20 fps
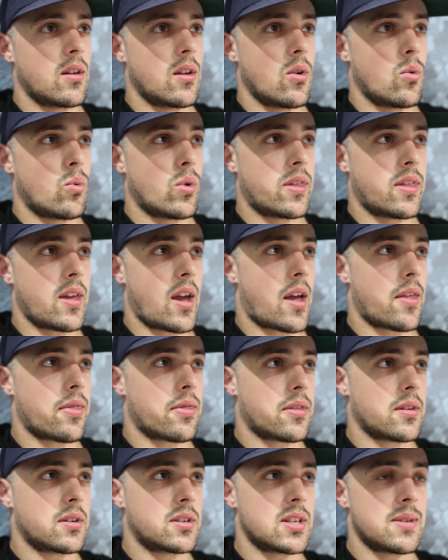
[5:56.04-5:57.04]
without
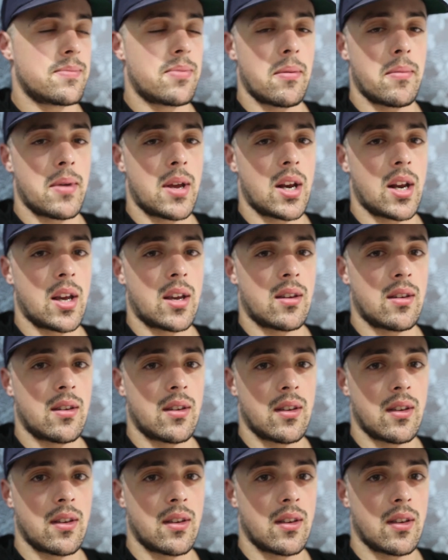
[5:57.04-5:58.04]
the deeper meaning.
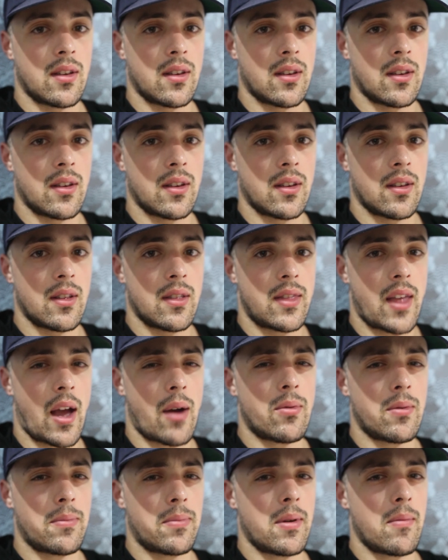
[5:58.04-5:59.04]
That
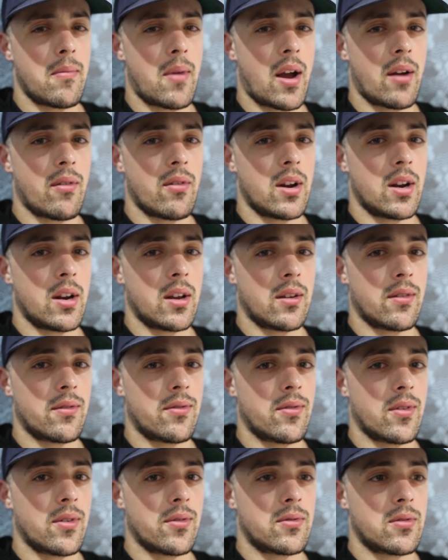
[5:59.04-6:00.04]
would be my reading
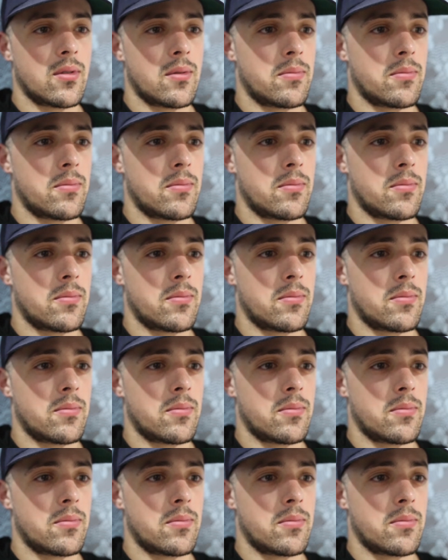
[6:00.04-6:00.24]
of Twin